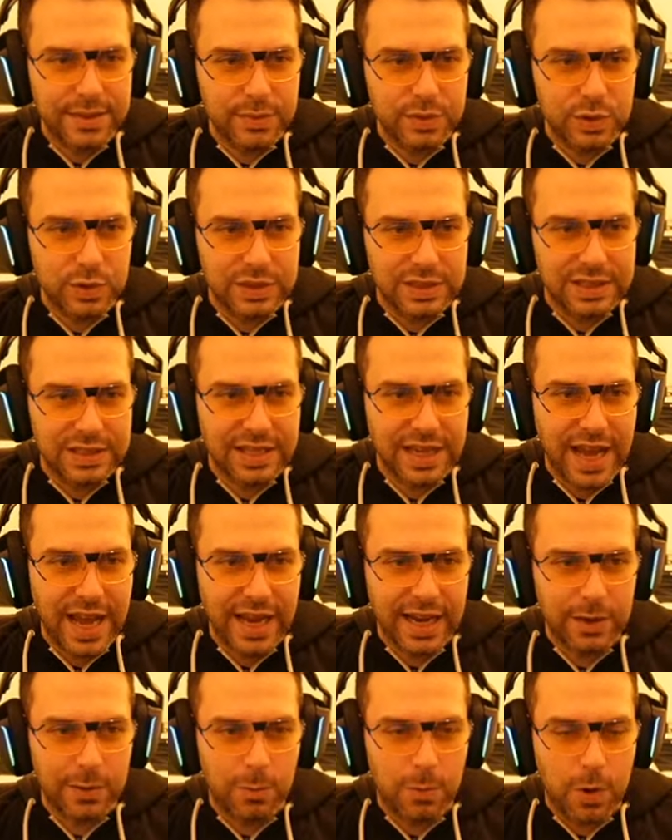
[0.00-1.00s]
him do the
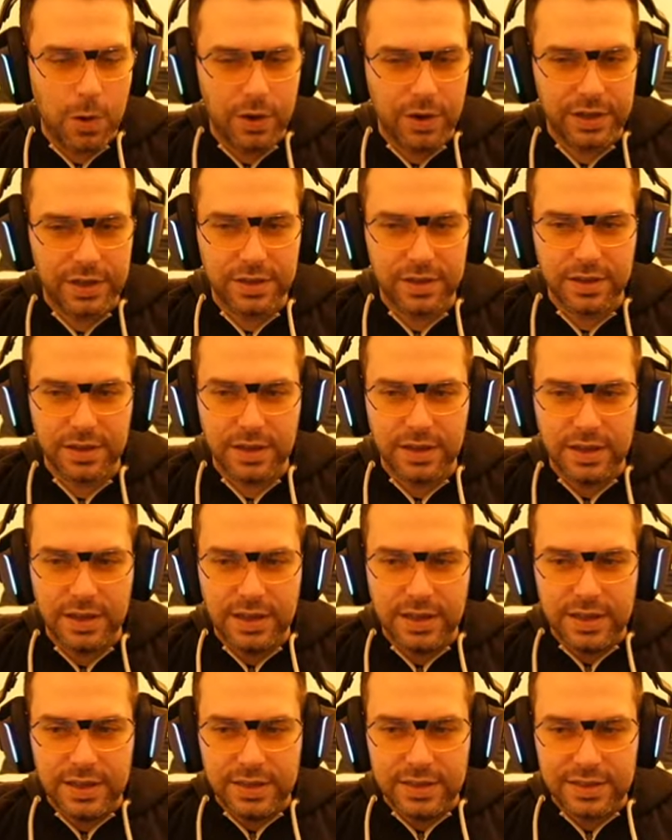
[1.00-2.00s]
tank work,
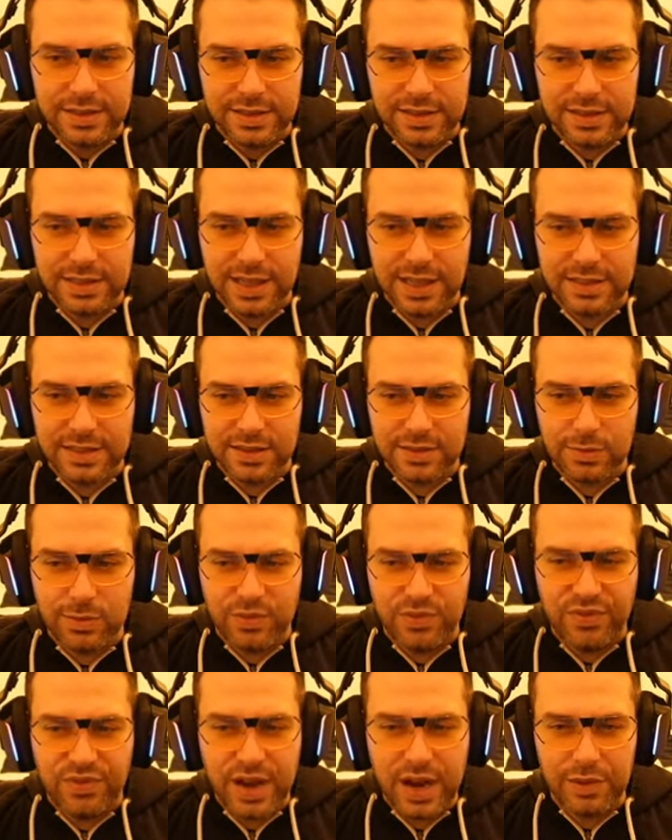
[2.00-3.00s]
since he has
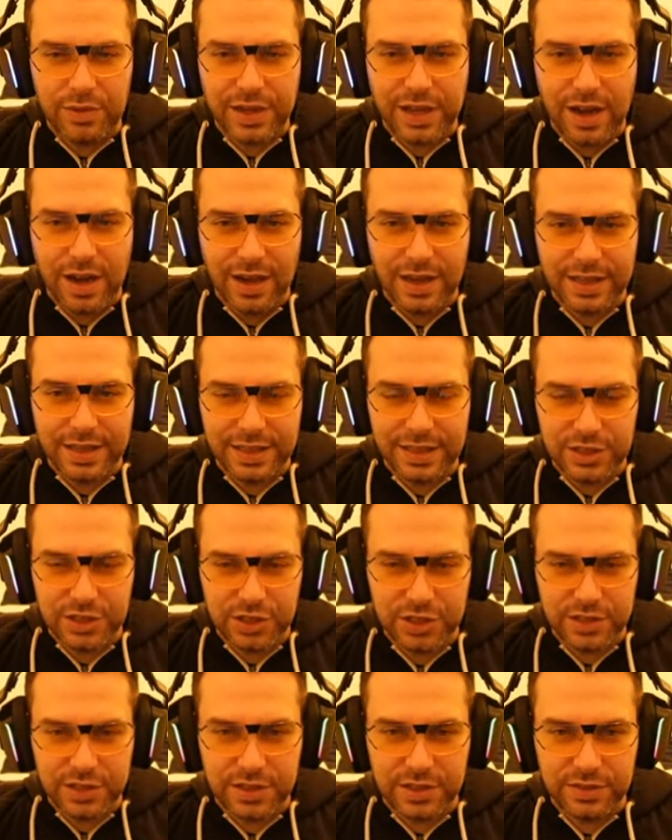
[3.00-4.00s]
very high
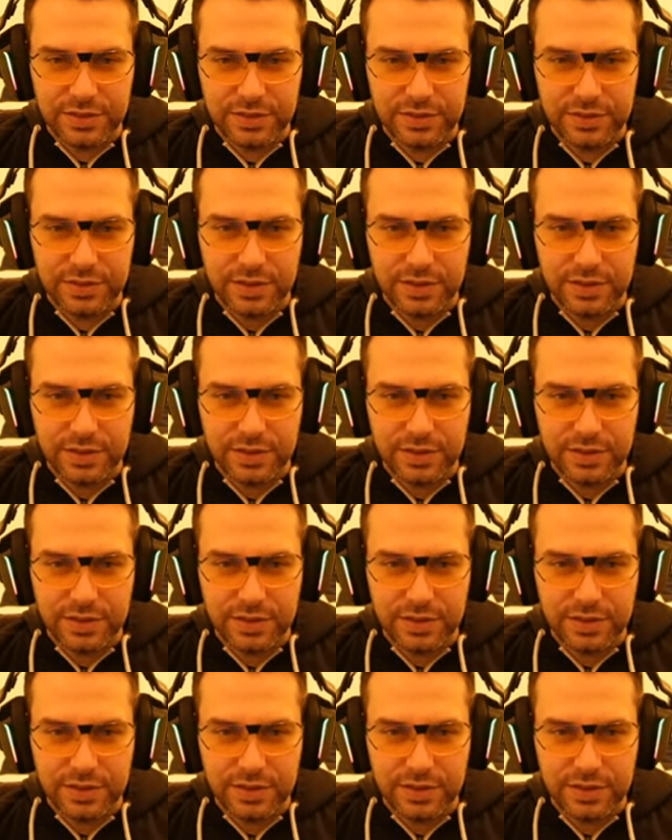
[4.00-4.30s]
initiative.